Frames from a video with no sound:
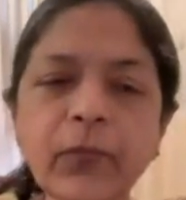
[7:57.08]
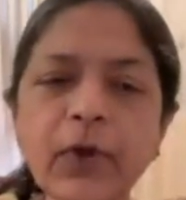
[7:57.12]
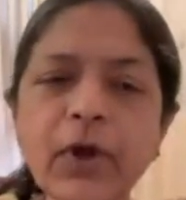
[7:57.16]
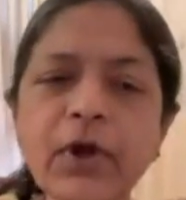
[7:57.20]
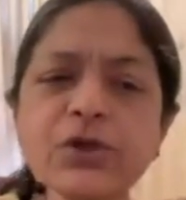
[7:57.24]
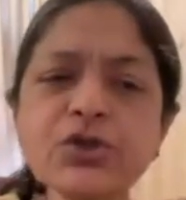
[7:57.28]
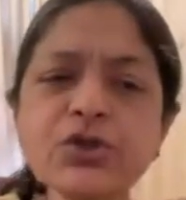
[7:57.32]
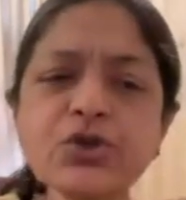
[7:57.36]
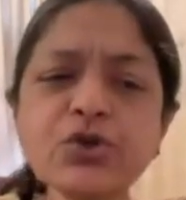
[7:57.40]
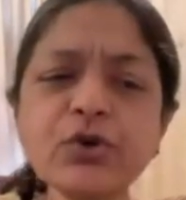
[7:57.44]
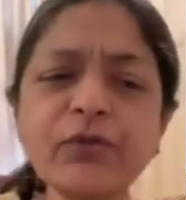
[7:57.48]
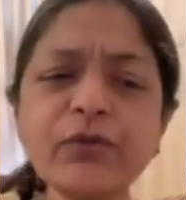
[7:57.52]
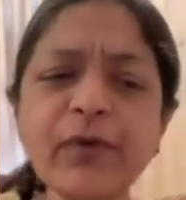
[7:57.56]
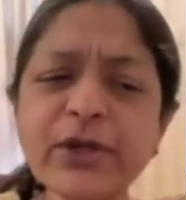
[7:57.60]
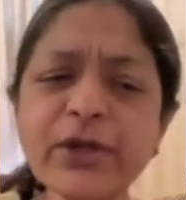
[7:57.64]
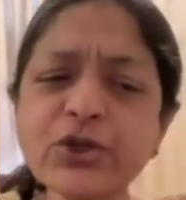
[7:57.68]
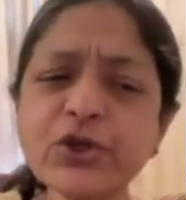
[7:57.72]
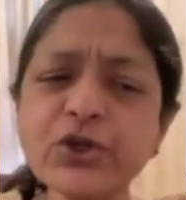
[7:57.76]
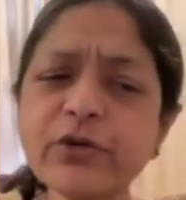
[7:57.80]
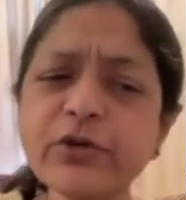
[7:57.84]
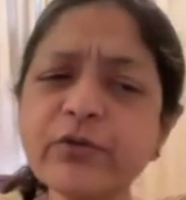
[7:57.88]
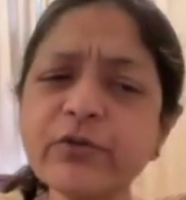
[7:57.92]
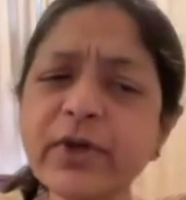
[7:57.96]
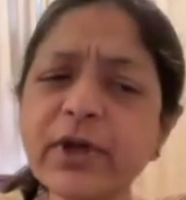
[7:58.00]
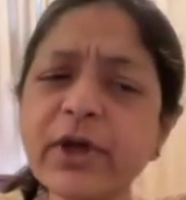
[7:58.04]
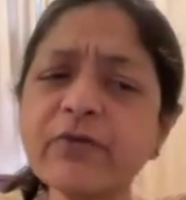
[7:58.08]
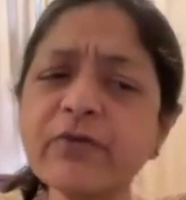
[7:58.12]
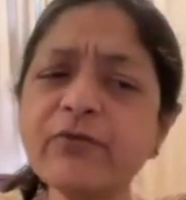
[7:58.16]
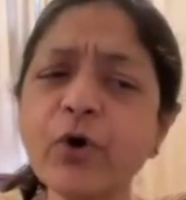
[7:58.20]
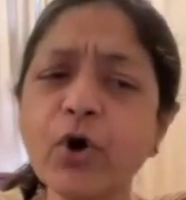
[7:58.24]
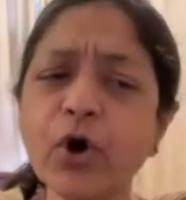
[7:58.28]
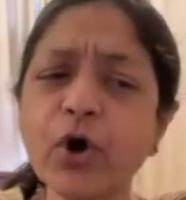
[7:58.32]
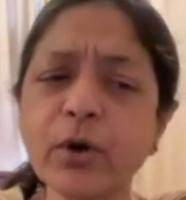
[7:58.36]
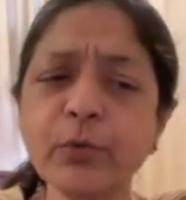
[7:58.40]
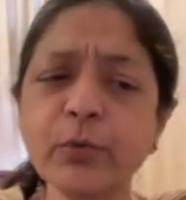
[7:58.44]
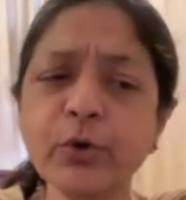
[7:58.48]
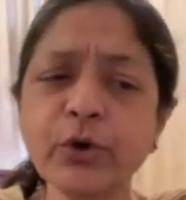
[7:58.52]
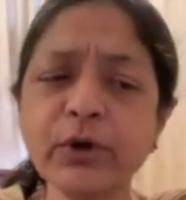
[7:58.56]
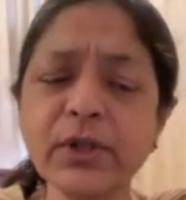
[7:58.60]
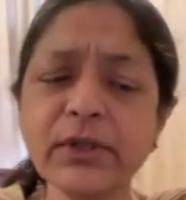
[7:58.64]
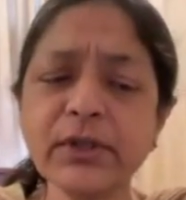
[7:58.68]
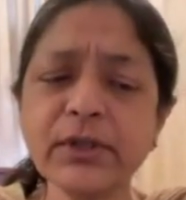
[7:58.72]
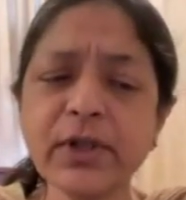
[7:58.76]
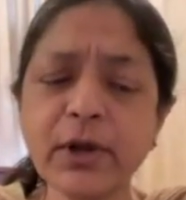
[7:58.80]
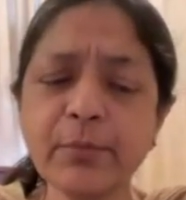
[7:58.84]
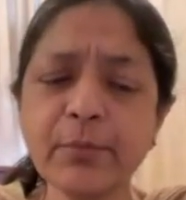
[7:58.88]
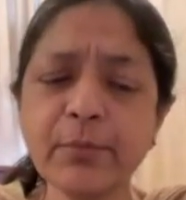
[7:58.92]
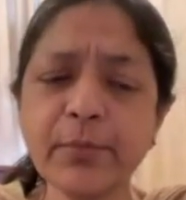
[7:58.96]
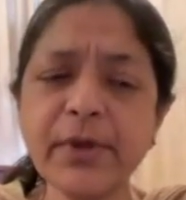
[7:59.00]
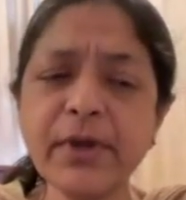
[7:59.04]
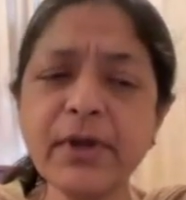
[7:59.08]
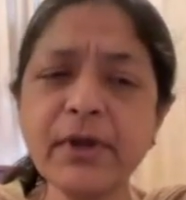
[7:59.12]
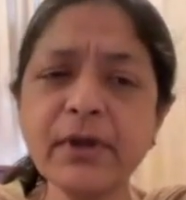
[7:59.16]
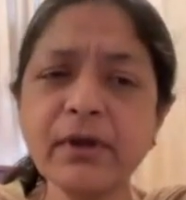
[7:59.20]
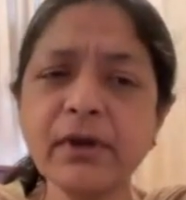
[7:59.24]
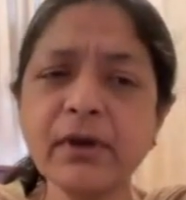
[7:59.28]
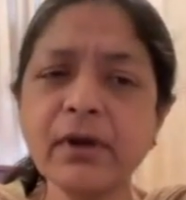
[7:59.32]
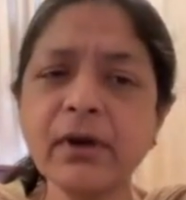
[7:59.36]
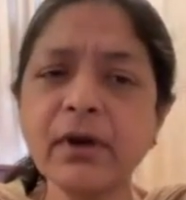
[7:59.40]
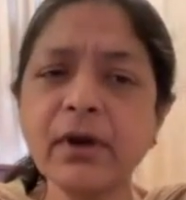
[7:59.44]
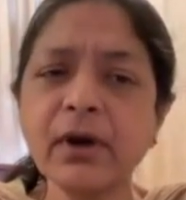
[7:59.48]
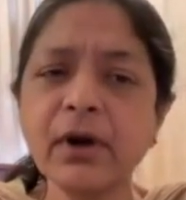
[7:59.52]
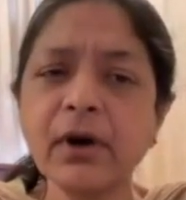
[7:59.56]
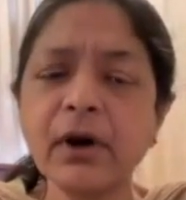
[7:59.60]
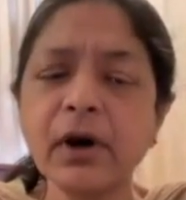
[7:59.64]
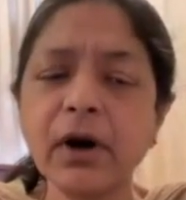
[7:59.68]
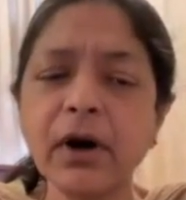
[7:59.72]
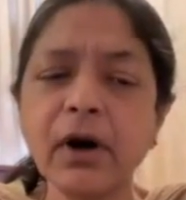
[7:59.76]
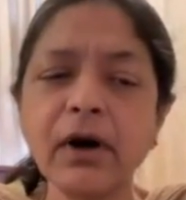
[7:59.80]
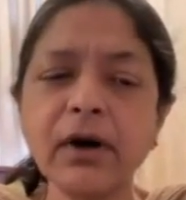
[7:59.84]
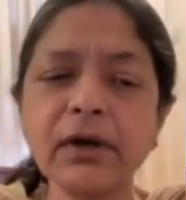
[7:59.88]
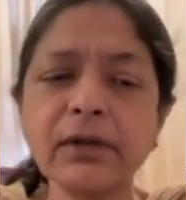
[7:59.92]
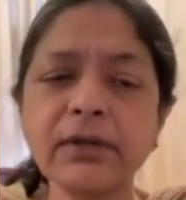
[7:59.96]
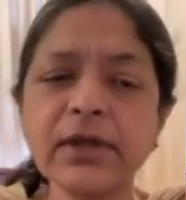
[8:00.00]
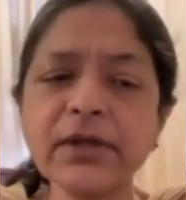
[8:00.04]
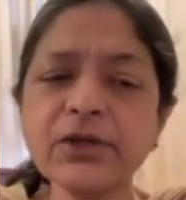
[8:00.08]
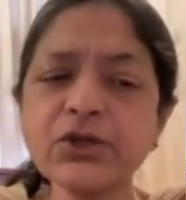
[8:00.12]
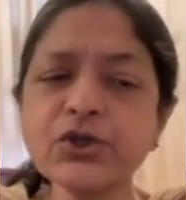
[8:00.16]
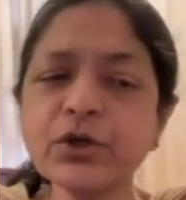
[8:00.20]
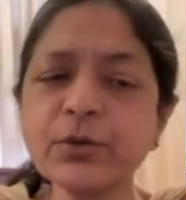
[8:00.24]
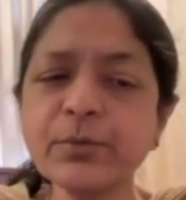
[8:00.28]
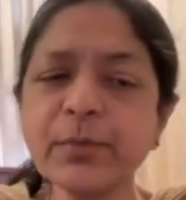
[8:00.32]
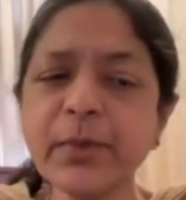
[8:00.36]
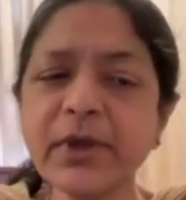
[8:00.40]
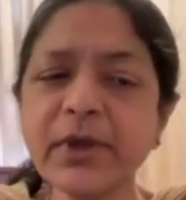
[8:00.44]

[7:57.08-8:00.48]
So when should we give hormonal therapy? They should be